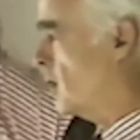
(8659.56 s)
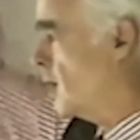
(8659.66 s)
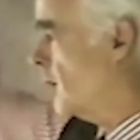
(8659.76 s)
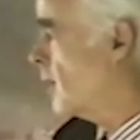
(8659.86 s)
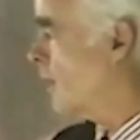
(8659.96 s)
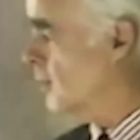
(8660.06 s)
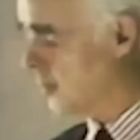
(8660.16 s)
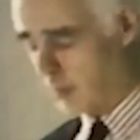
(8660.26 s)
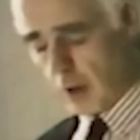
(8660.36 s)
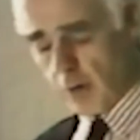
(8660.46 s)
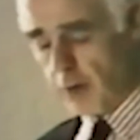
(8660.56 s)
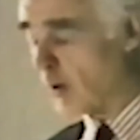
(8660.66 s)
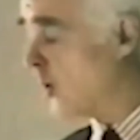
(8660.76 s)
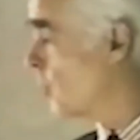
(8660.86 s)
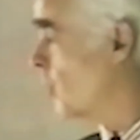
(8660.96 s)
are the
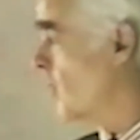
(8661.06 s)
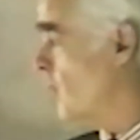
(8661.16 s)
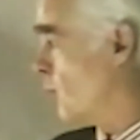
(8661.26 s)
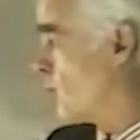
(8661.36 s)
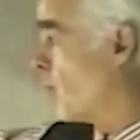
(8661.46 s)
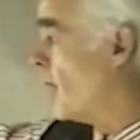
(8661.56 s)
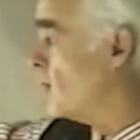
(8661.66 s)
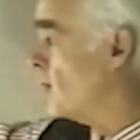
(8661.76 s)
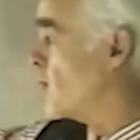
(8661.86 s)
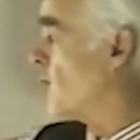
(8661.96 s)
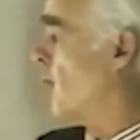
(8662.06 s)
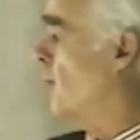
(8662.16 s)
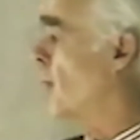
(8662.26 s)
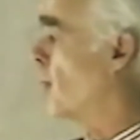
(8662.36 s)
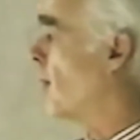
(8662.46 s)
overtone series which rises
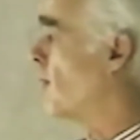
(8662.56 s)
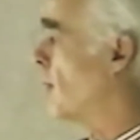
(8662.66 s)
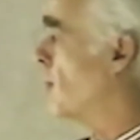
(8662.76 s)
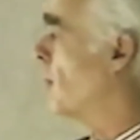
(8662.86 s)
from above